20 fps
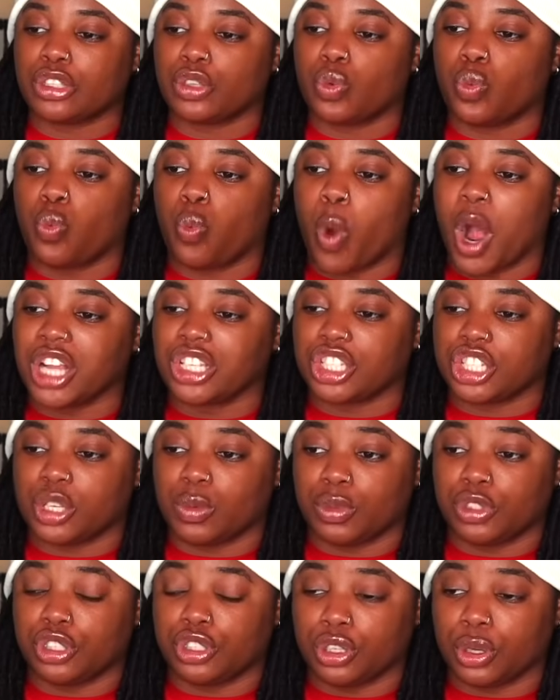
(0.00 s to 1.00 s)
to what she
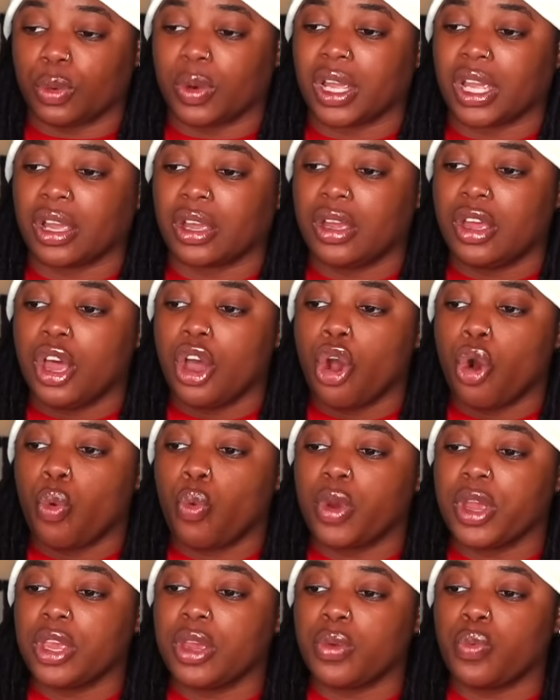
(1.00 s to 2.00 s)
was doing.
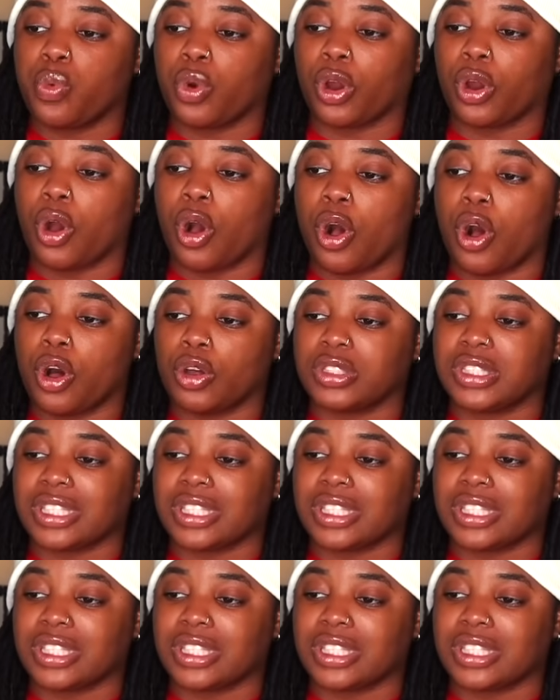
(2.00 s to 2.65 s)
We were all